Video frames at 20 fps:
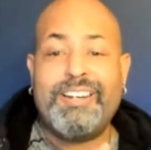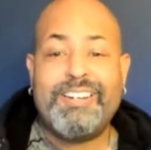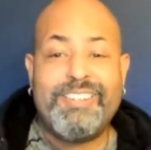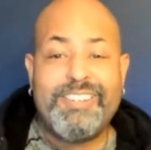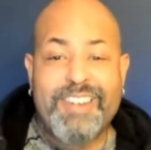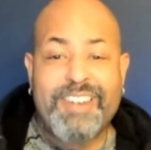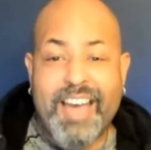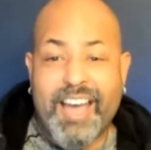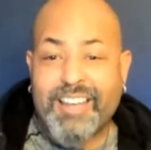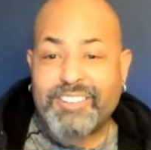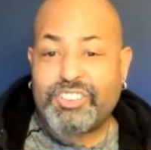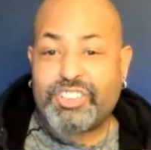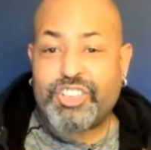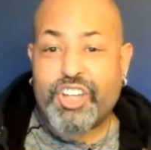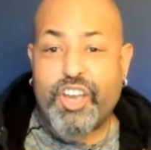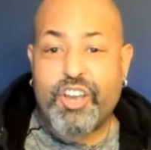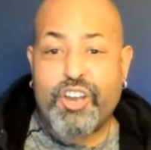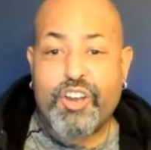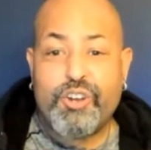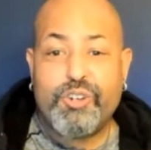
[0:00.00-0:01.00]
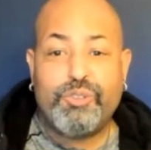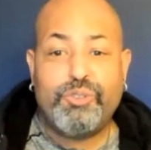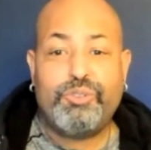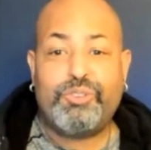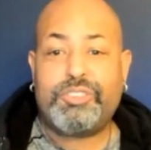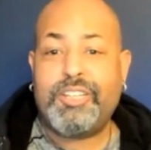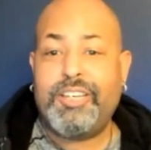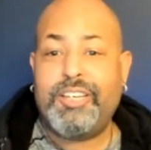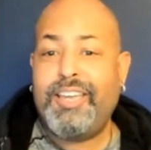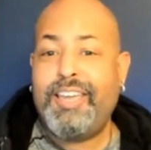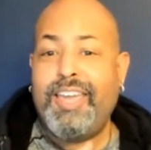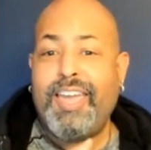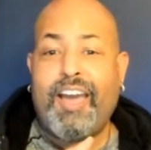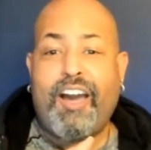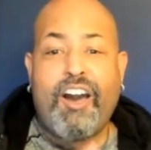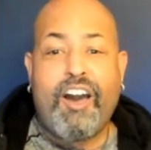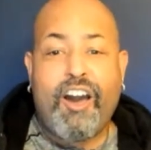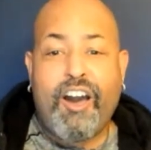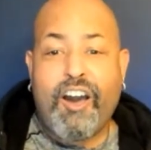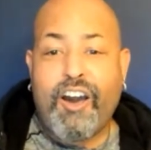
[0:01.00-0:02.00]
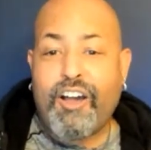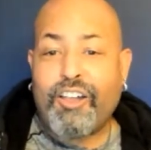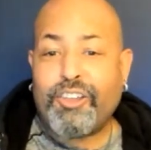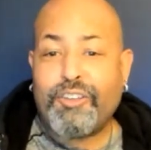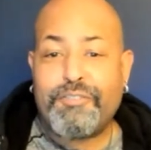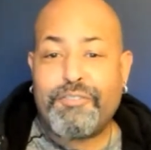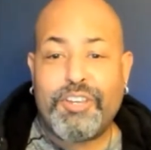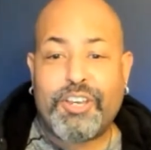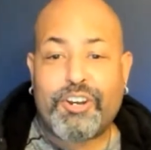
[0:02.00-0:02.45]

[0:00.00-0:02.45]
You can have it. I don't want to.